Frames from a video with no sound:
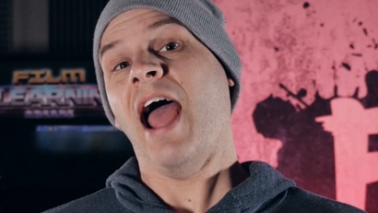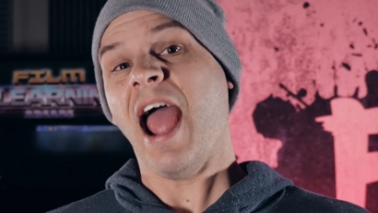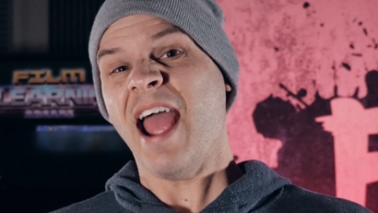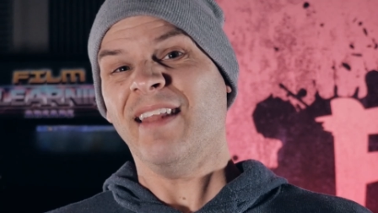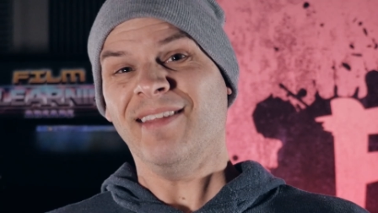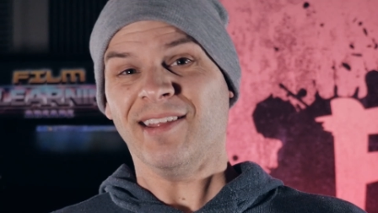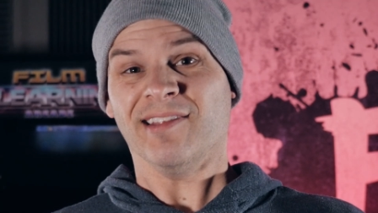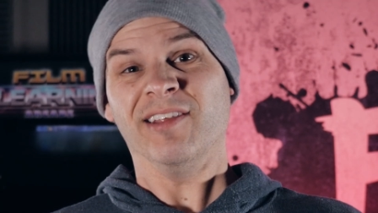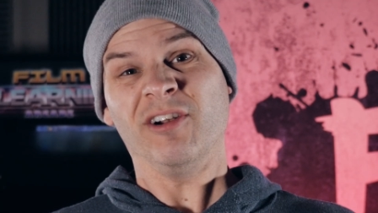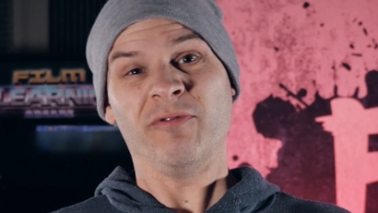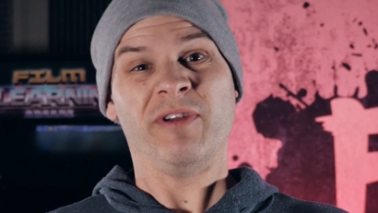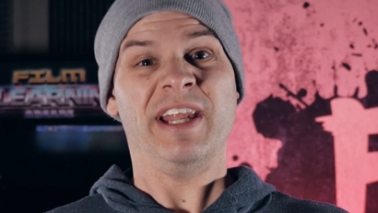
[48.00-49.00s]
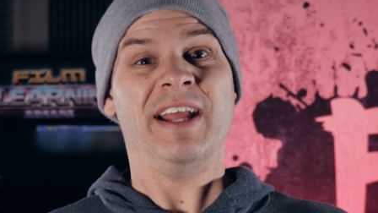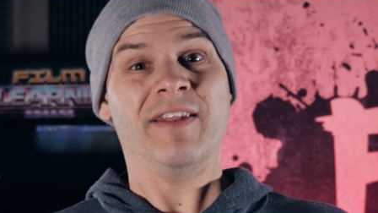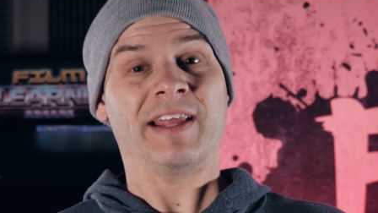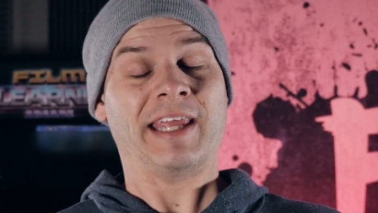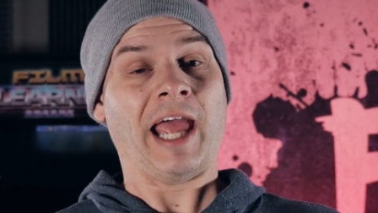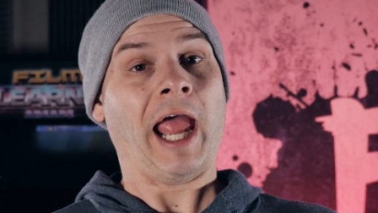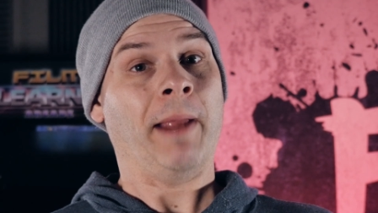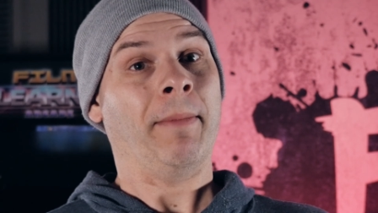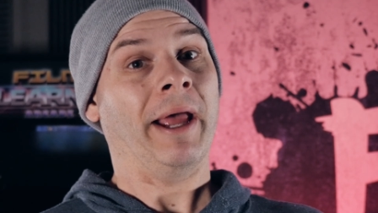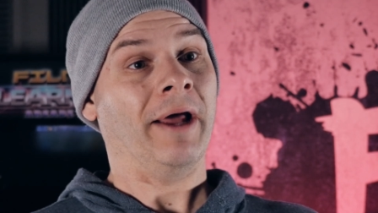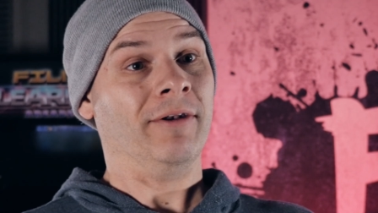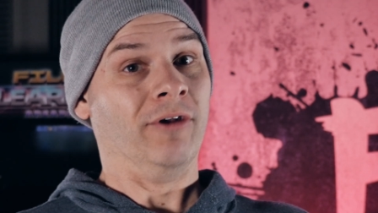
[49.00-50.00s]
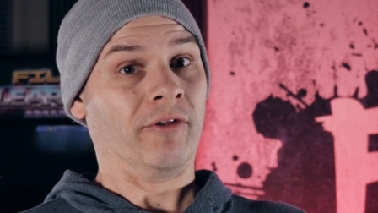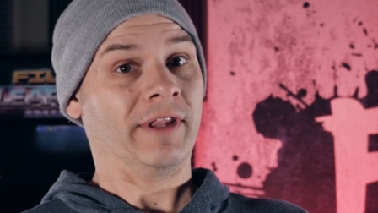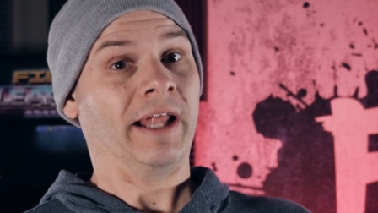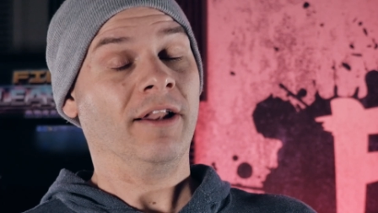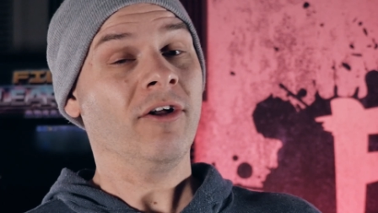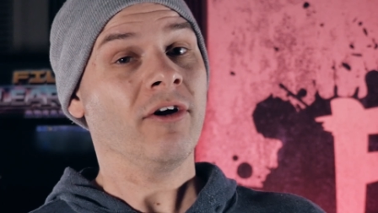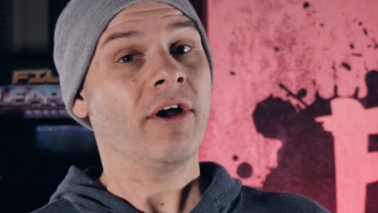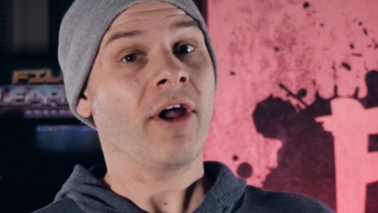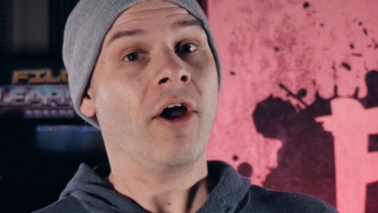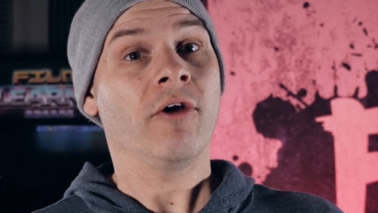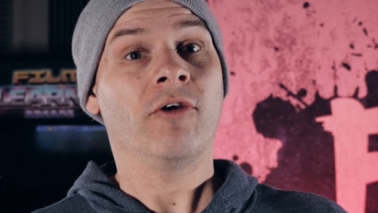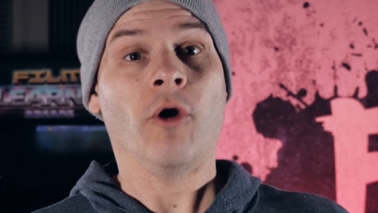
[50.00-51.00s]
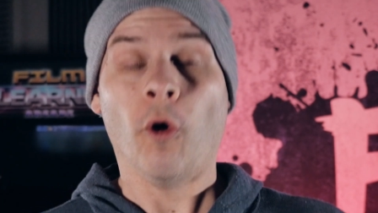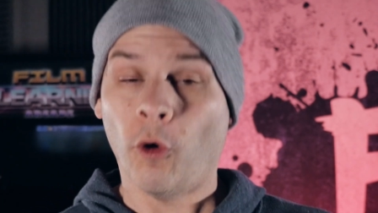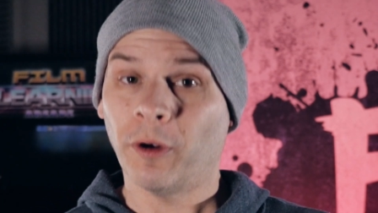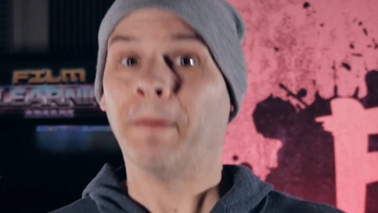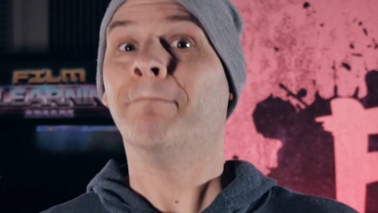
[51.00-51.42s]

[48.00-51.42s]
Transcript: and this little video that came out not that long ago called